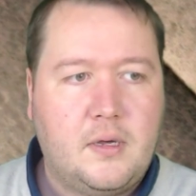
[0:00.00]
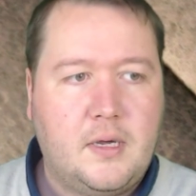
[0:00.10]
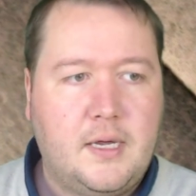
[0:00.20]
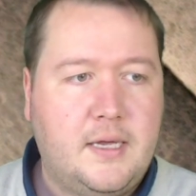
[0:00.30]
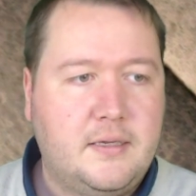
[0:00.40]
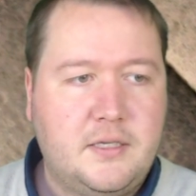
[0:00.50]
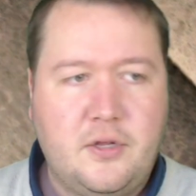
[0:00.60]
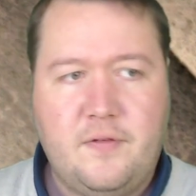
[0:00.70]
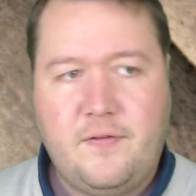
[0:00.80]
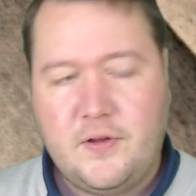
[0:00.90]
it.
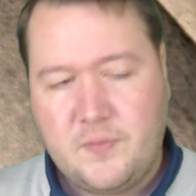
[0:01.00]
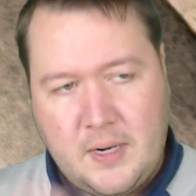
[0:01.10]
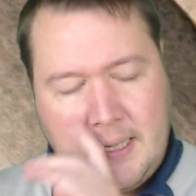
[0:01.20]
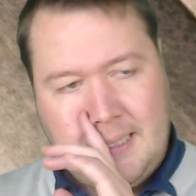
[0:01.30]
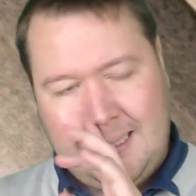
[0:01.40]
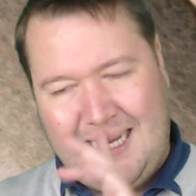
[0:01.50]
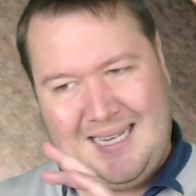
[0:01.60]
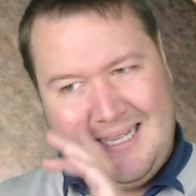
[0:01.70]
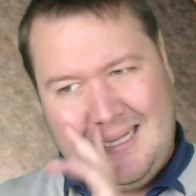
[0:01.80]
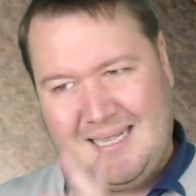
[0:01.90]
So the first one is
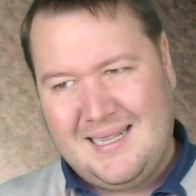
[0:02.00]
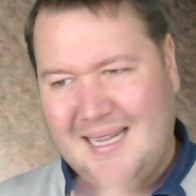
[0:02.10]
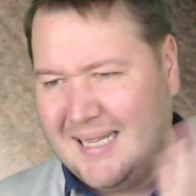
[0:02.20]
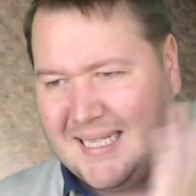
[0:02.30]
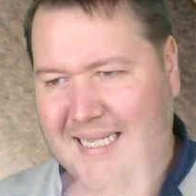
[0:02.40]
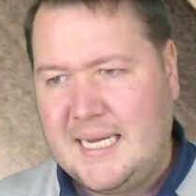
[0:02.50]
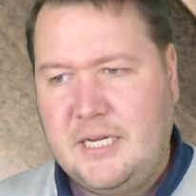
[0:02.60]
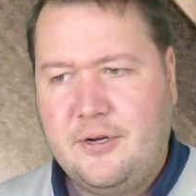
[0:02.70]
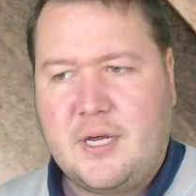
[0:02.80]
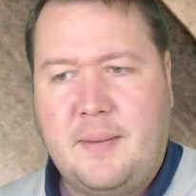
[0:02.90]
like, let's say
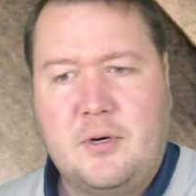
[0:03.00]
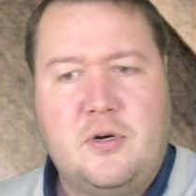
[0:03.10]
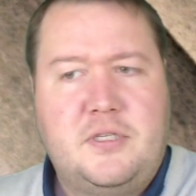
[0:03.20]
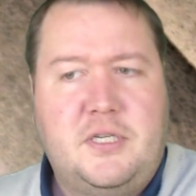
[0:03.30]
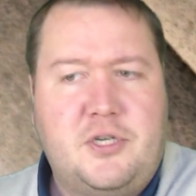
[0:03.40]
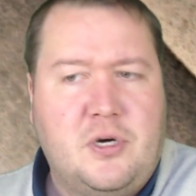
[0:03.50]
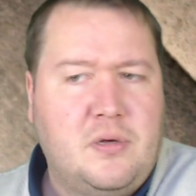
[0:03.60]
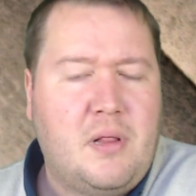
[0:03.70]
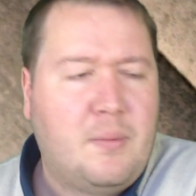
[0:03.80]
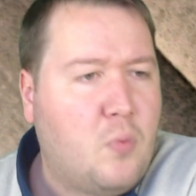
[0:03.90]
you come across a
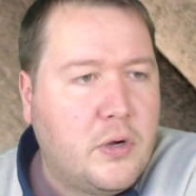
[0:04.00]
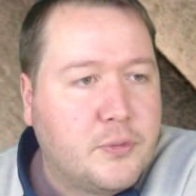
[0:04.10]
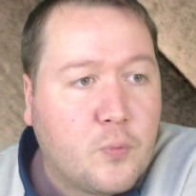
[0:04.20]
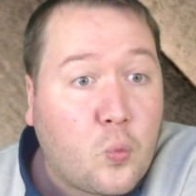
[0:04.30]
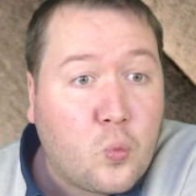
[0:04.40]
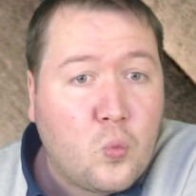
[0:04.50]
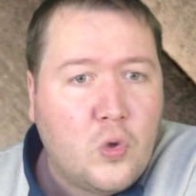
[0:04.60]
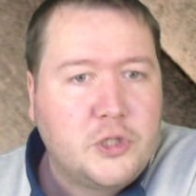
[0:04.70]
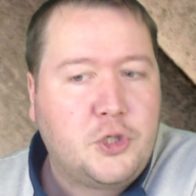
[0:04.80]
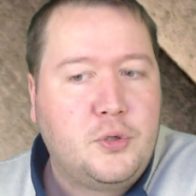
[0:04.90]
strong club.
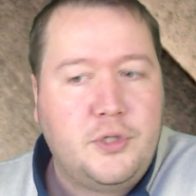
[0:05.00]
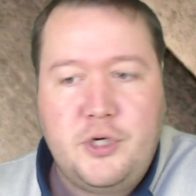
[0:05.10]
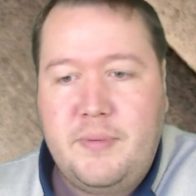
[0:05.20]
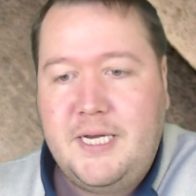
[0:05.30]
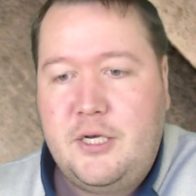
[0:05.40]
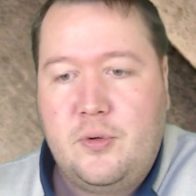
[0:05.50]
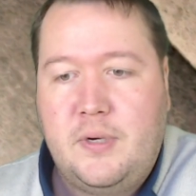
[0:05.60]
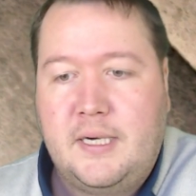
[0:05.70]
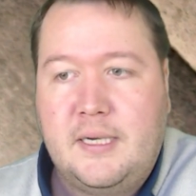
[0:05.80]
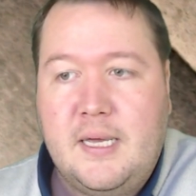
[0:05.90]
What should you be
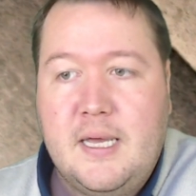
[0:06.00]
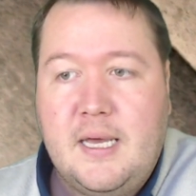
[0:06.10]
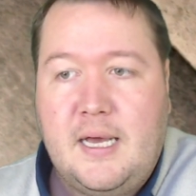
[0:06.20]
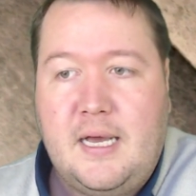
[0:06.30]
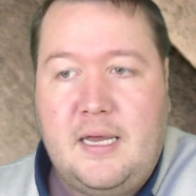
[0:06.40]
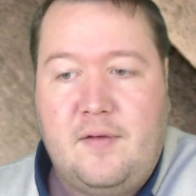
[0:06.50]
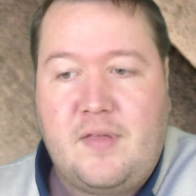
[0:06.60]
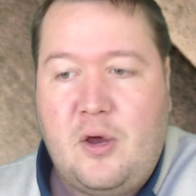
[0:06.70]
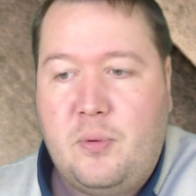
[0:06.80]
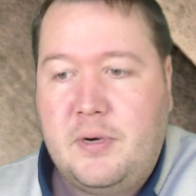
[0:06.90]
doing if
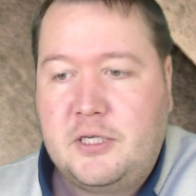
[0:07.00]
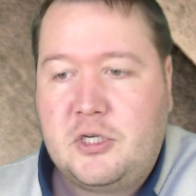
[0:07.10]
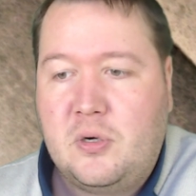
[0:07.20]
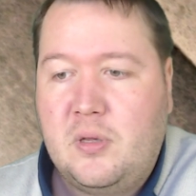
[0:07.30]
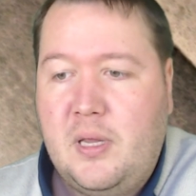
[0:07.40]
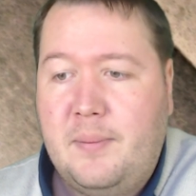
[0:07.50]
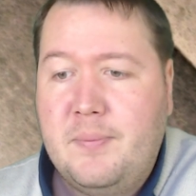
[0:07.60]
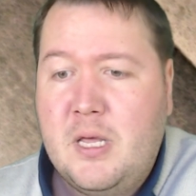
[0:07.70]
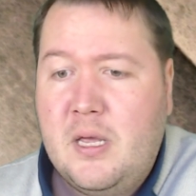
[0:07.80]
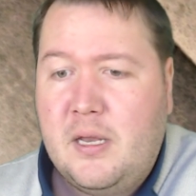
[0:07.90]
they open a strong club?
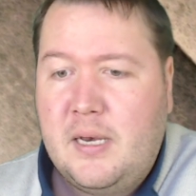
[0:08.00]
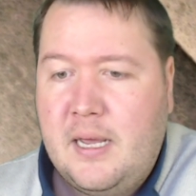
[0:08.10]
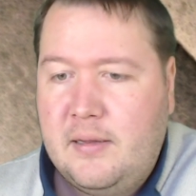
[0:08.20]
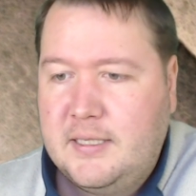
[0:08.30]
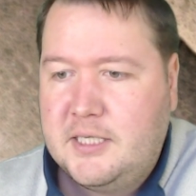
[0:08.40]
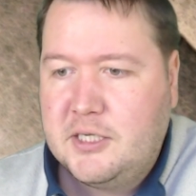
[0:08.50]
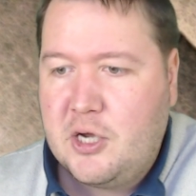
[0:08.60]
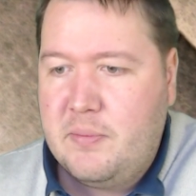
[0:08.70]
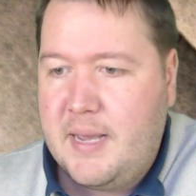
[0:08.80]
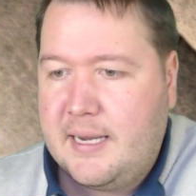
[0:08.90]
Now, let's just
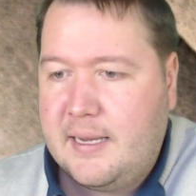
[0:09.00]
go back